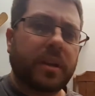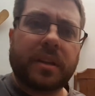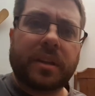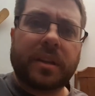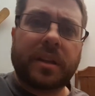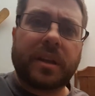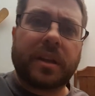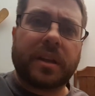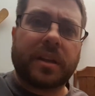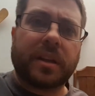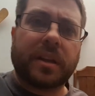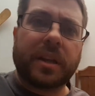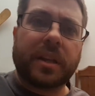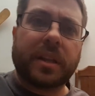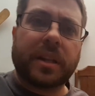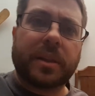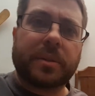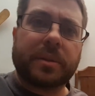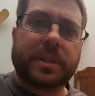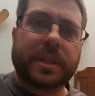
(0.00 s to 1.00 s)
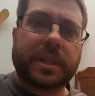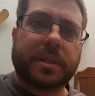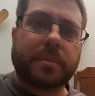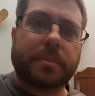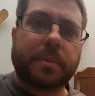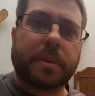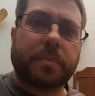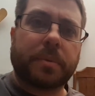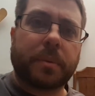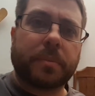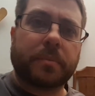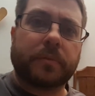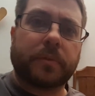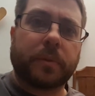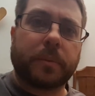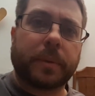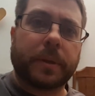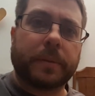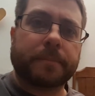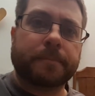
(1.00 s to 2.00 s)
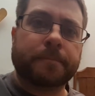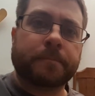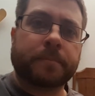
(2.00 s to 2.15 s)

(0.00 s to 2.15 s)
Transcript: yeah, otherwise that's going to be a problem for me.